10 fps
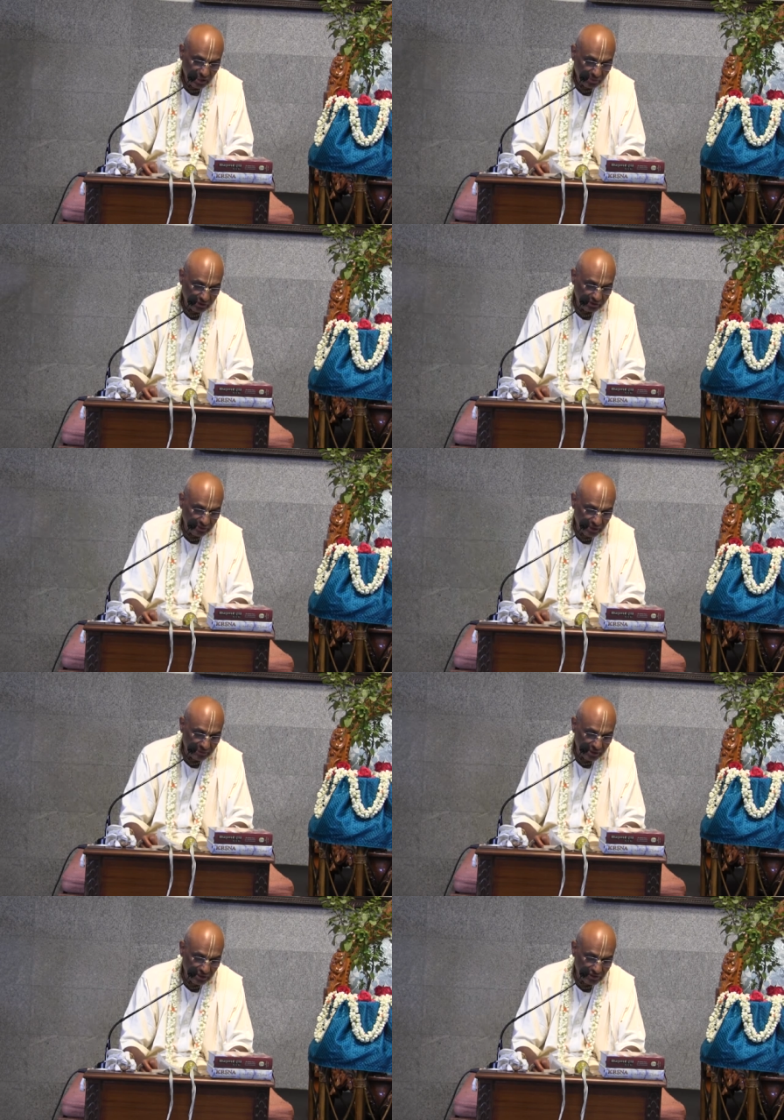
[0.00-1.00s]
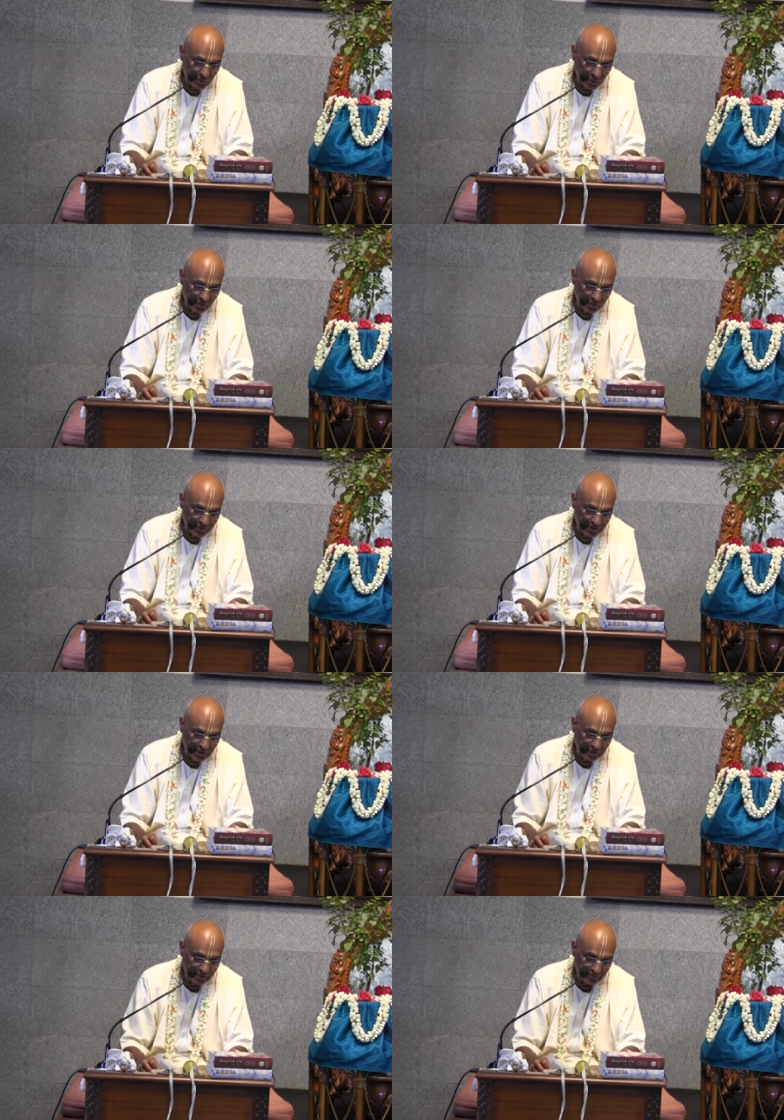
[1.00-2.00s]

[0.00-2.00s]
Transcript: Among the Brahmanas, one who has studied the